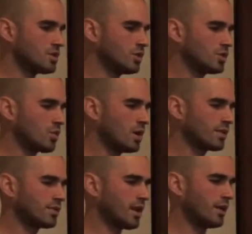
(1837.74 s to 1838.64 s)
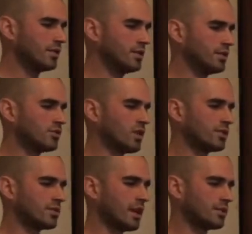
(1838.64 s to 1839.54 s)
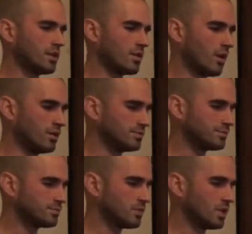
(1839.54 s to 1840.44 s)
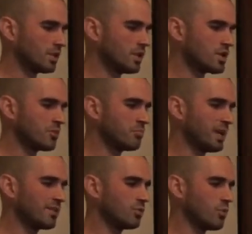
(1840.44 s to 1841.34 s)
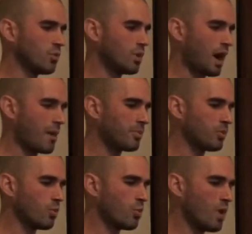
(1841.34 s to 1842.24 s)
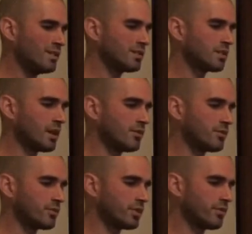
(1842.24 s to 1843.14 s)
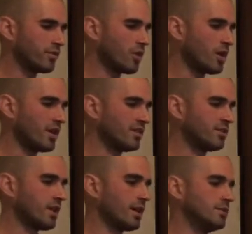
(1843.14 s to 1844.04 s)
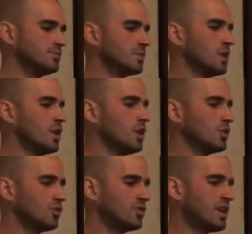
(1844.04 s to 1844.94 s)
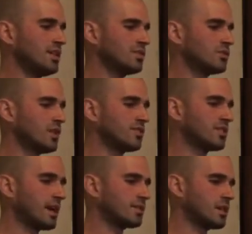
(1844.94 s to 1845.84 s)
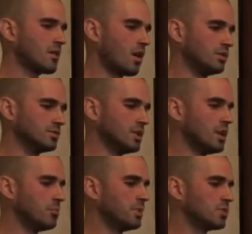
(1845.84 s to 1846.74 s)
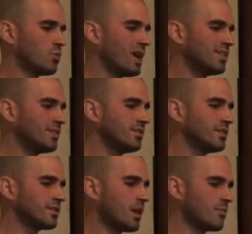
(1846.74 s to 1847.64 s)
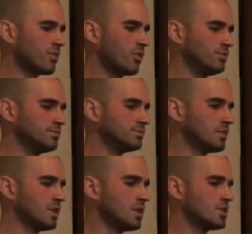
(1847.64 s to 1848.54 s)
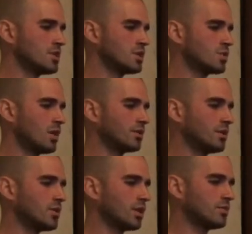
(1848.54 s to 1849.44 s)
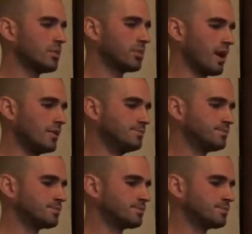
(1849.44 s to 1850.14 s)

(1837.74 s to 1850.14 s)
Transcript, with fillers: Shuang said, It's not scattered around. Guishan picked up one grain from the floor and said, You say it's not scattered around, but where does this come from? Shuang did not reply.